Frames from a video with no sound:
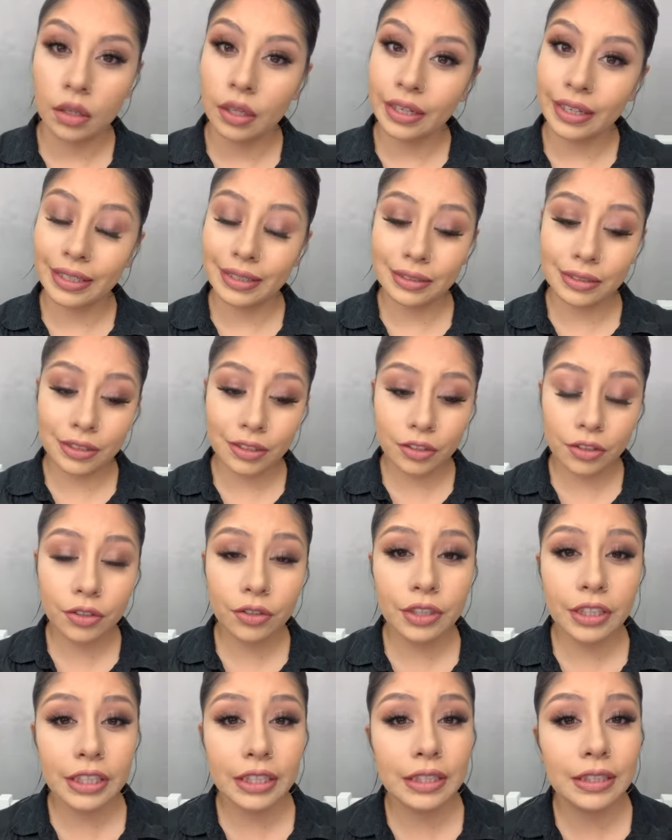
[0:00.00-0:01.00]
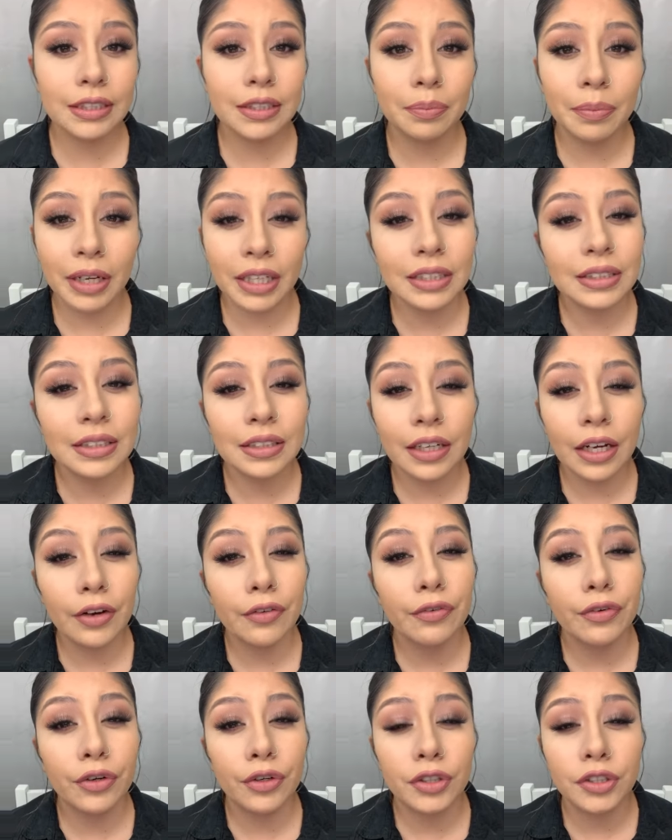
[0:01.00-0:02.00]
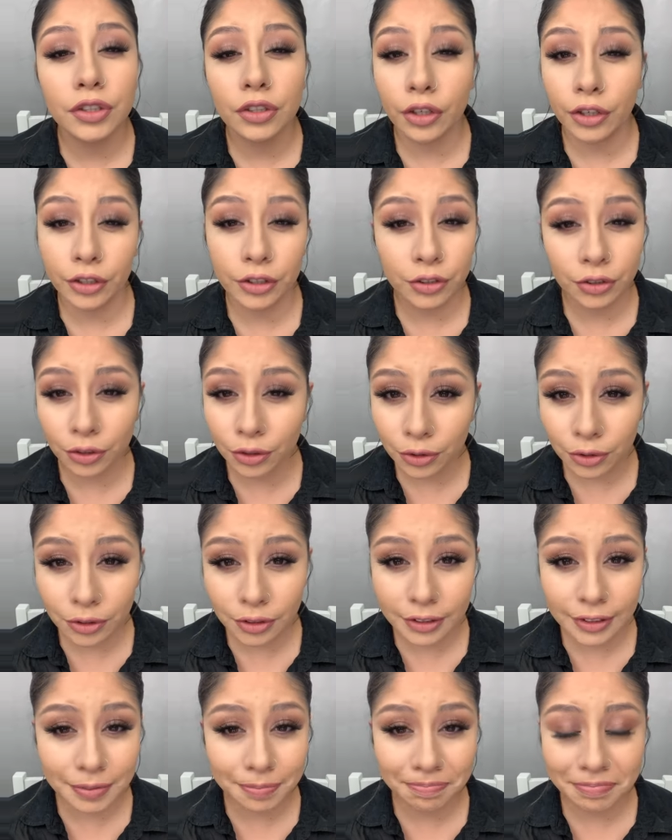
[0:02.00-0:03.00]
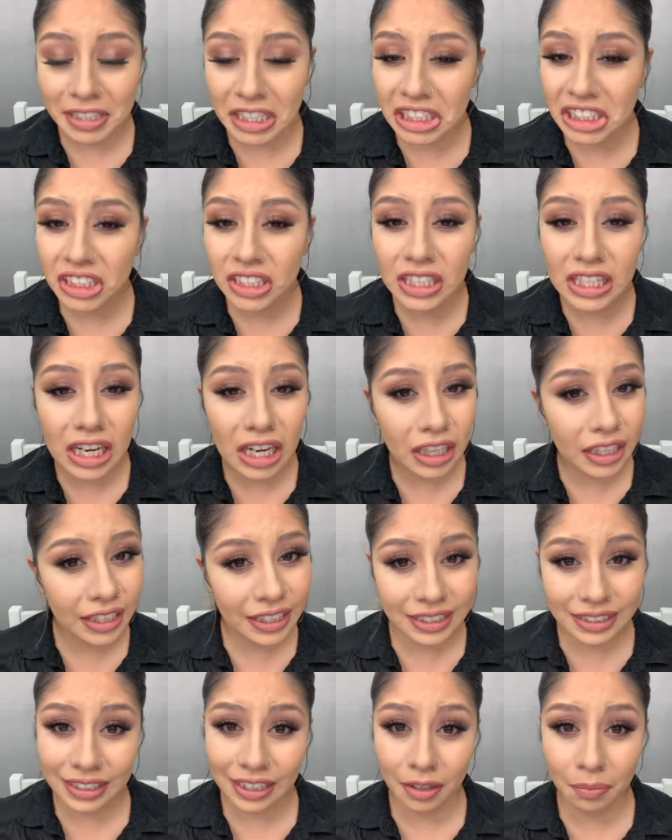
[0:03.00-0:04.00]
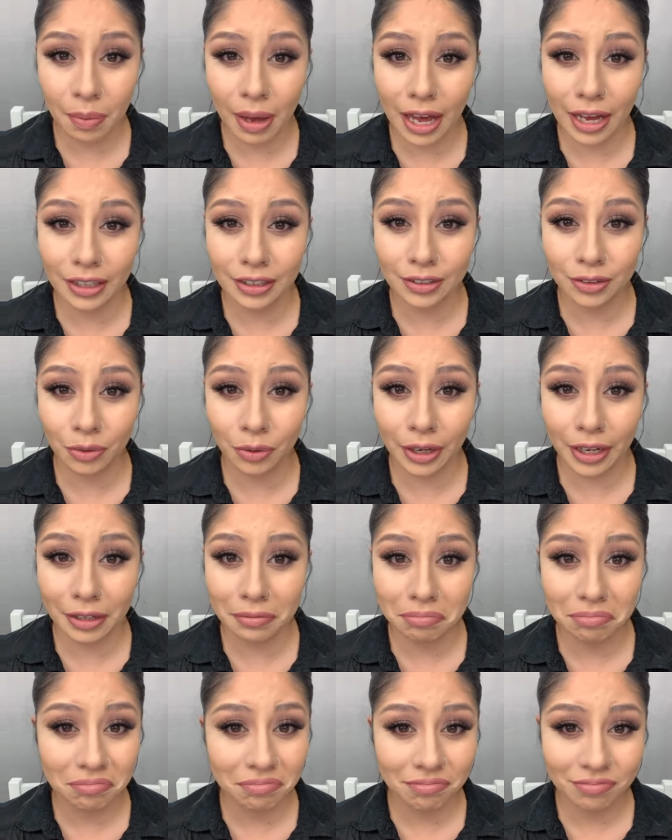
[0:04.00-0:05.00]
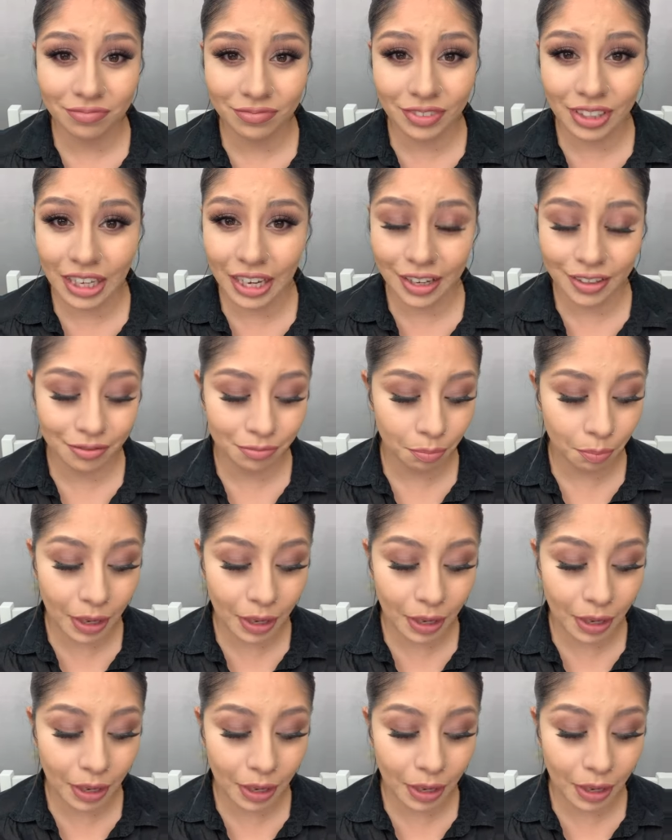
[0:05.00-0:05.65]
Concealer is meant to cover dark circles. It's not going to take bags away, okay?